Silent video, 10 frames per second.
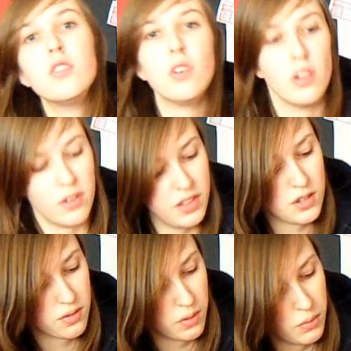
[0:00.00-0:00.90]
So a lot of
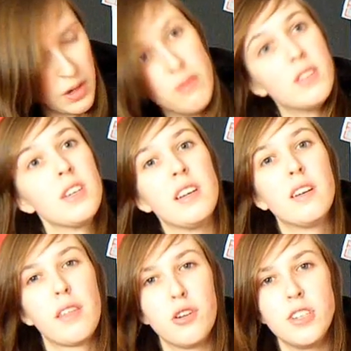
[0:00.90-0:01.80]
these are from when I was
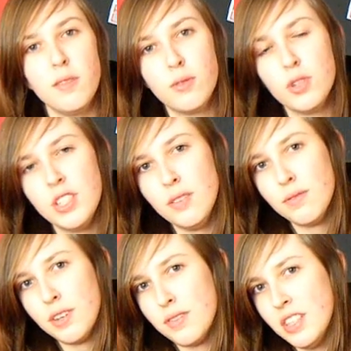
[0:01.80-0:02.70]
like 13,
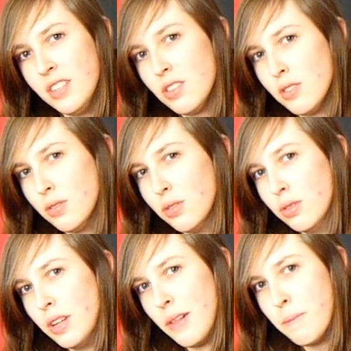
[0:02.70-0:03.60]
14, 15, so